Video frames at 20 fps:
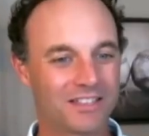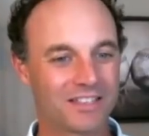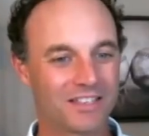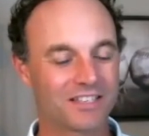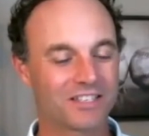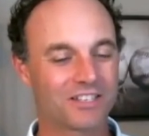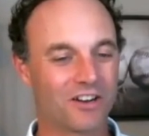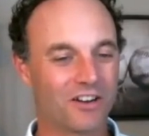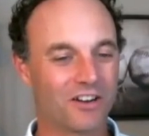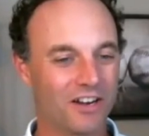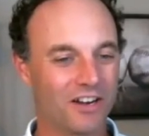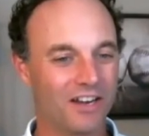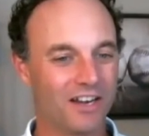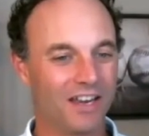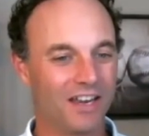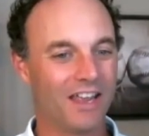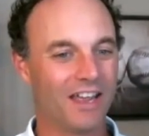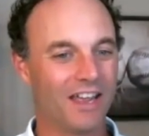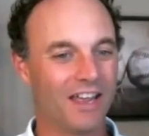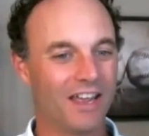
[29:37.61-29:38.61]
is starting to
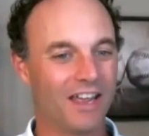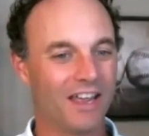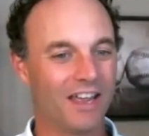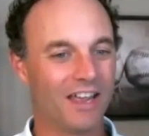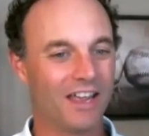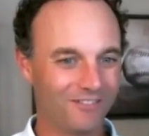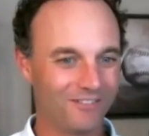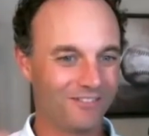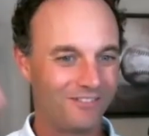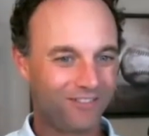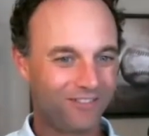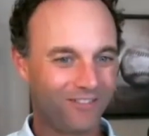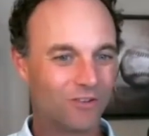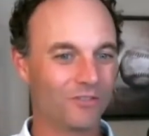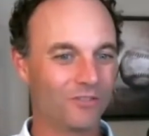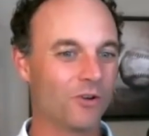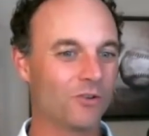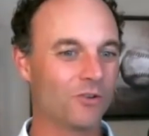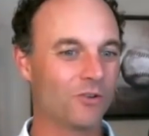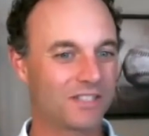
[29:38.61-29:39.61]
get
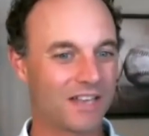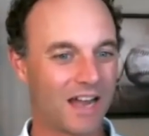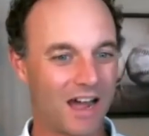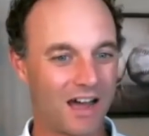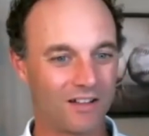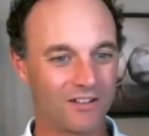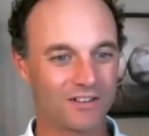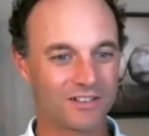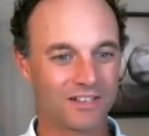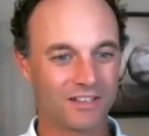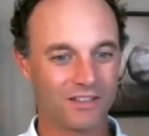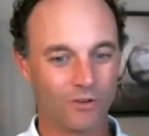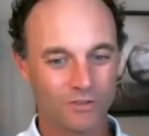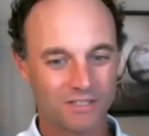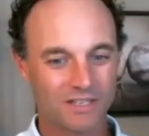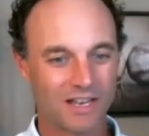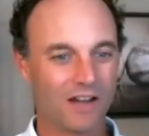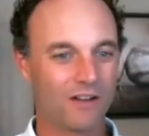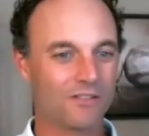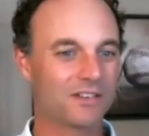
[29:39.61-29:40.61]
those dollars and those
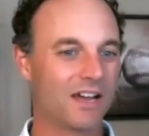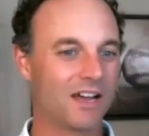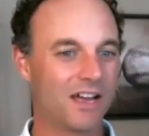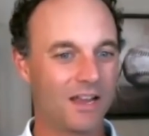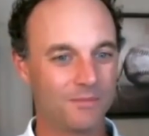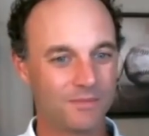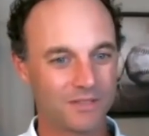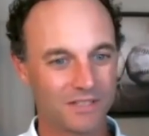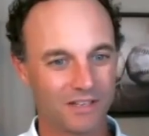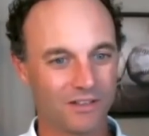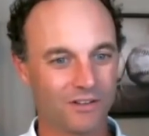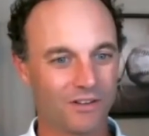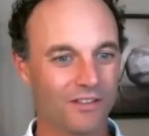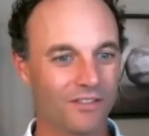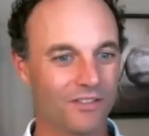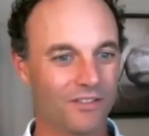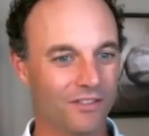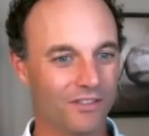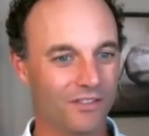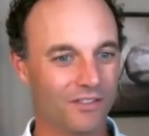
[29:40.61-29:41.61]
downtimes and
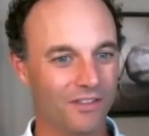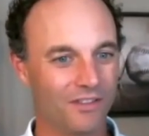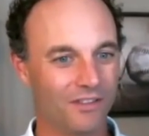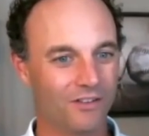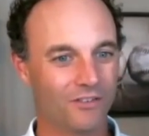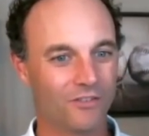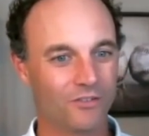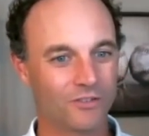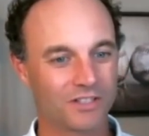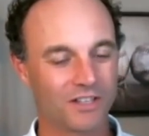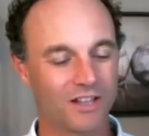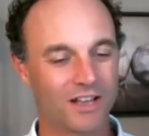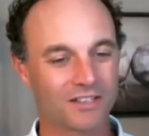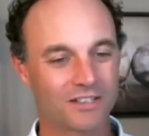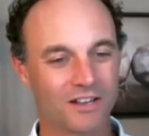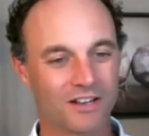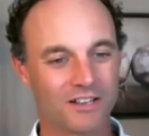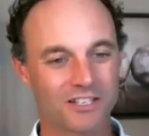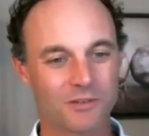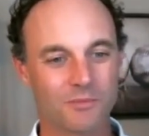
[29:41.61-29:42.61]
those lost
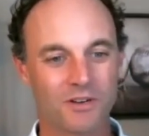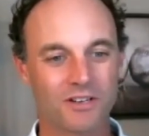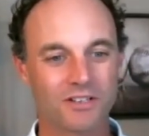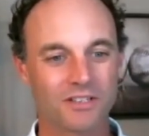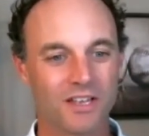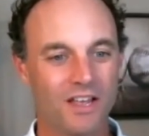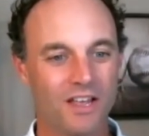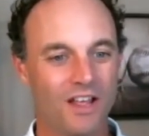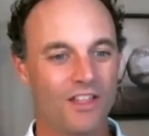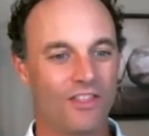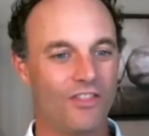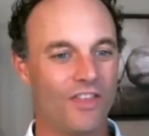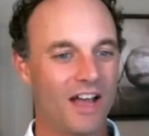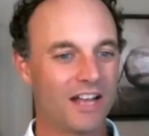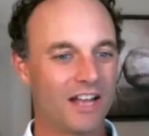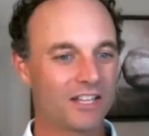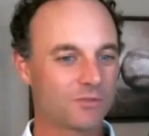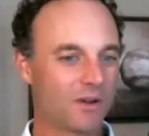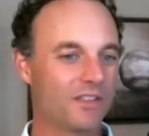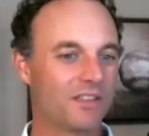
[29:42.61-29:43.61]
customers,
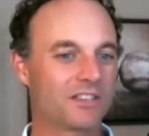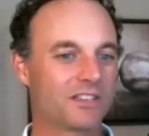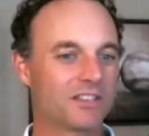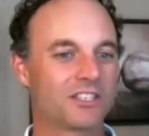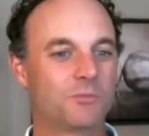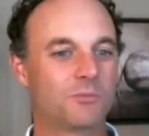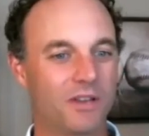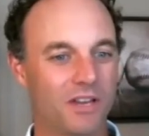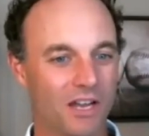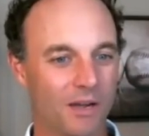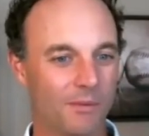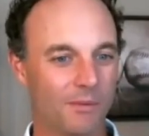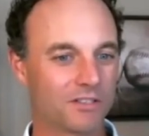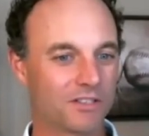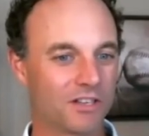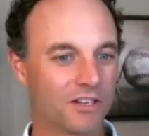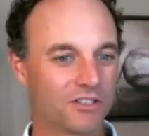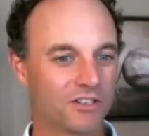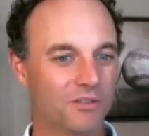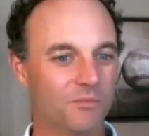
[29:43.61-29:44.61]
that's why this is becoming
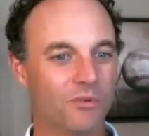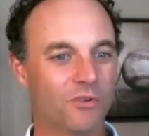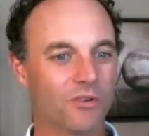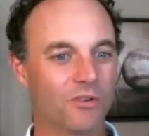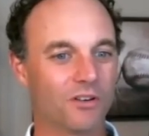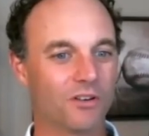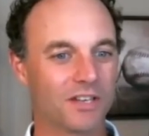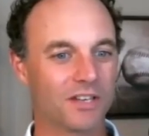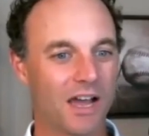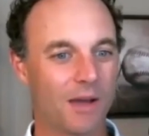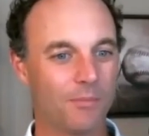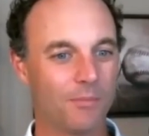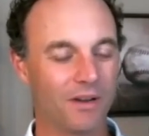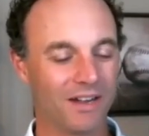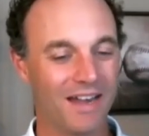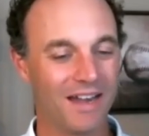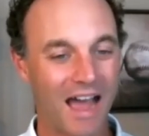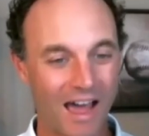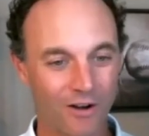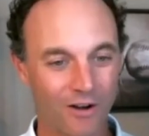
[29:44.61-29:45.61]
such an important topic,
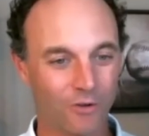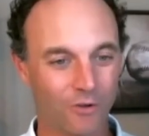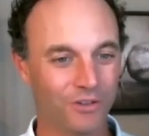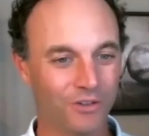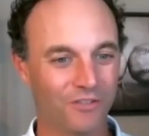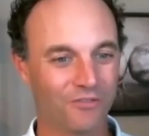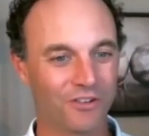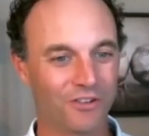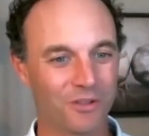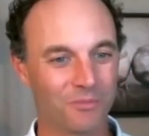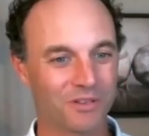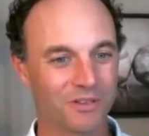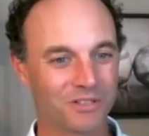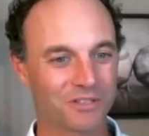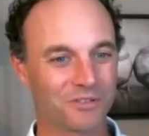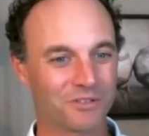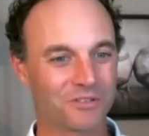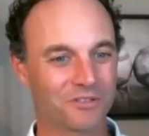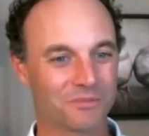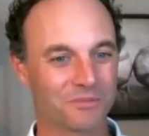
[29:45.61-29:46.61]
not only for the
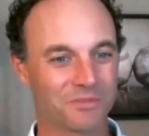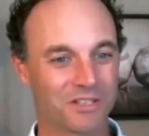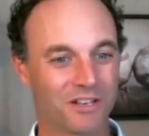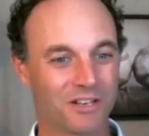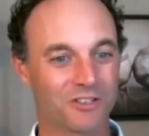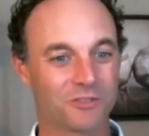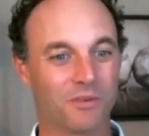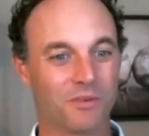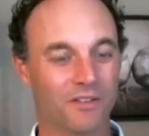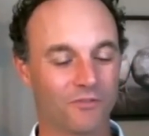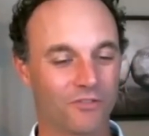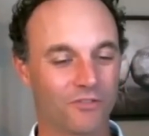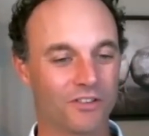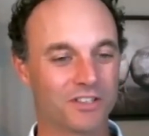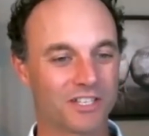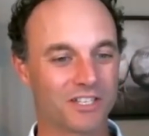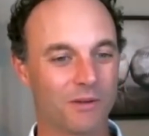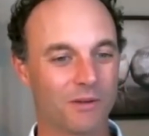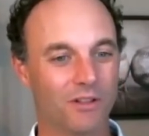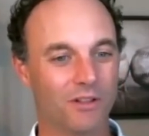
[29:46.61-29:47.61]
business owners themselves, but for the
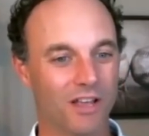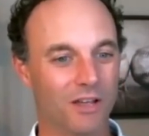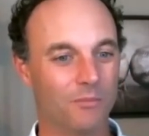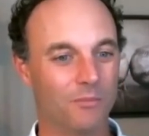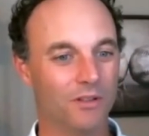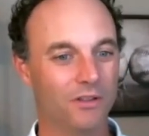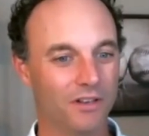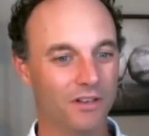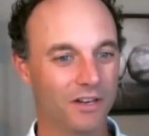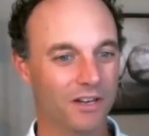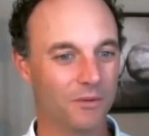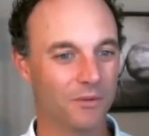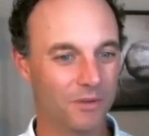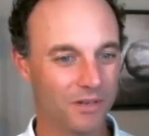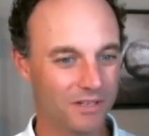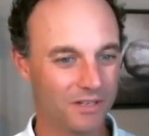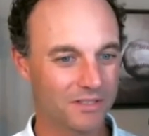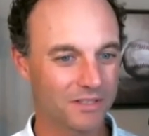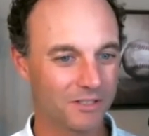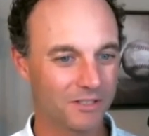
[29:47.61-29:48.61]
cyber liability
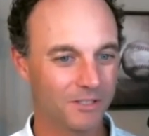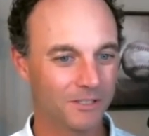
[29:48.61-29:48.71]
companies.